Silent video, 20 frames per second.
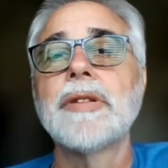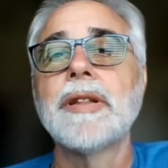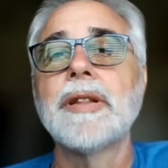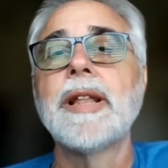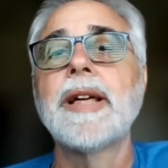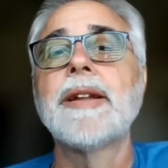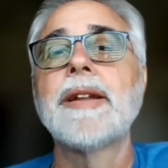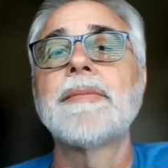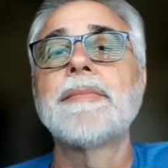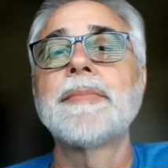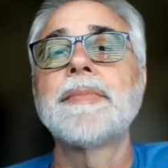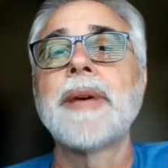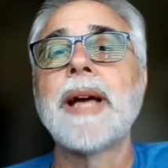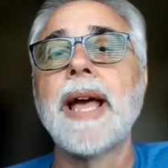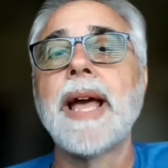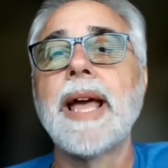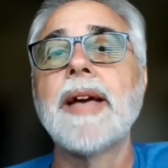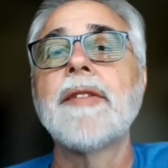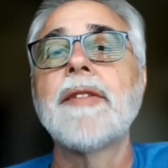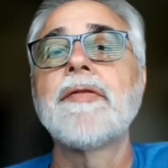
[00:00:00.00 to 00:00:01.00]
I
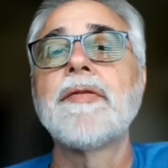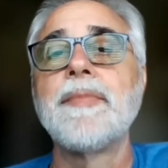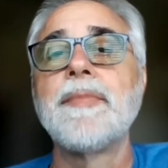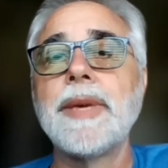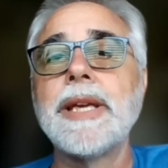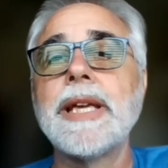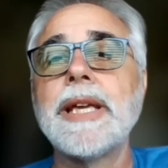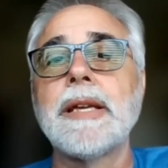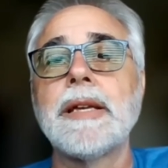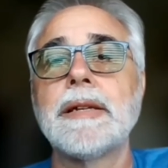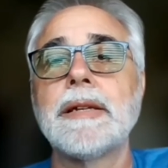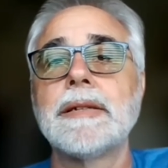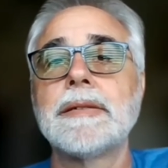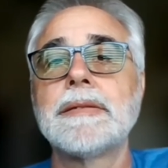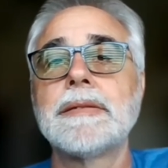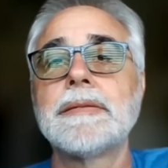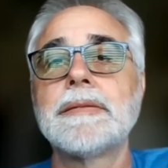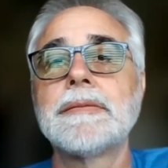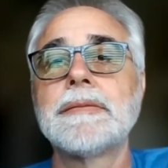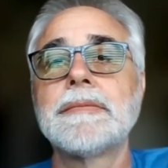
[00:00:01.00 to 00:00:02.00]
don't let them
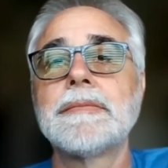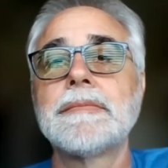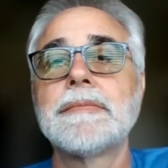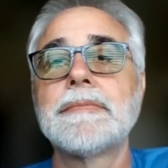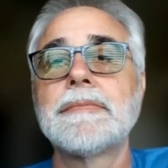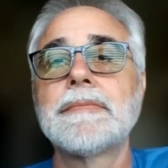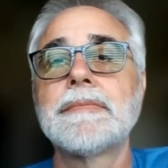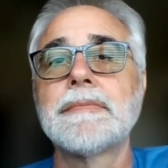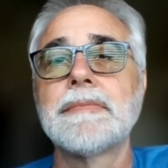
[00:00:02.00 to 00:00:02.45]
have me.